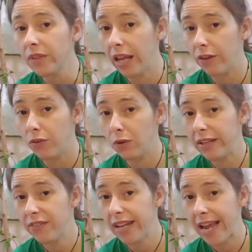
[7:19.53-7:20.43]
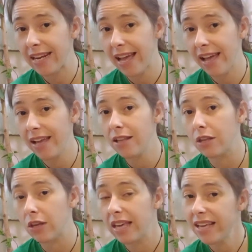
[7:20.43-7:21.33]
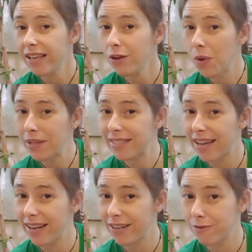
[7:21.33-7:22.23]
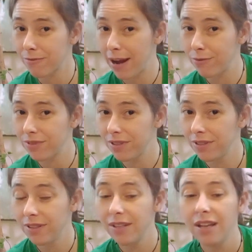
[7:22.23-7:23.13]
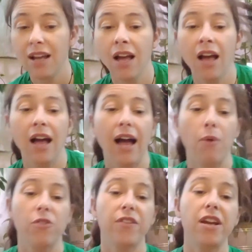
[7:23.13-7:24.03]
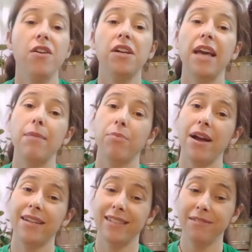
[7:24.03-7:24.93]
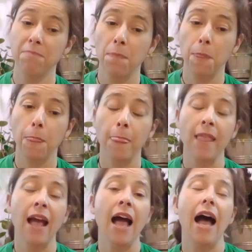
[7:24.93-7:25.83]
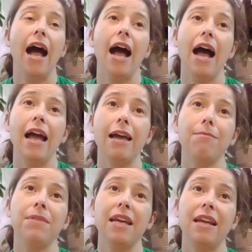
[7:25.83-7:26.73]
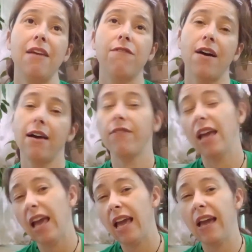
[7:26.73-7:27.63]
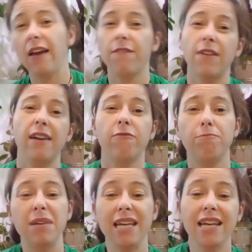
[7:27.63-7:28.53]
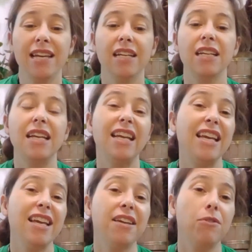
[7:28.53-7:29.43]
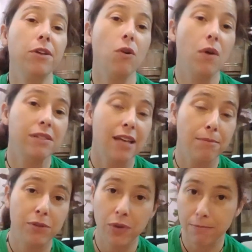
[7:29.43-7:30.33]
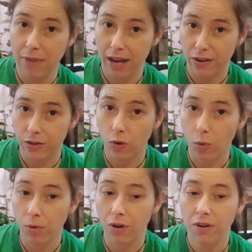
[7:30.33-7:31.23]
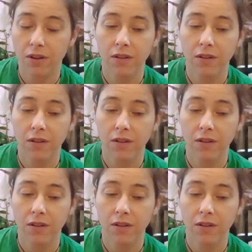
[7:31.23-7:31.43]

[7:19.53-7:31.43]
And if you live in 8A, he can go outside year-round. However, here in Cape Breton, I'm in a 5A, 5B. He can only go outside between May and October.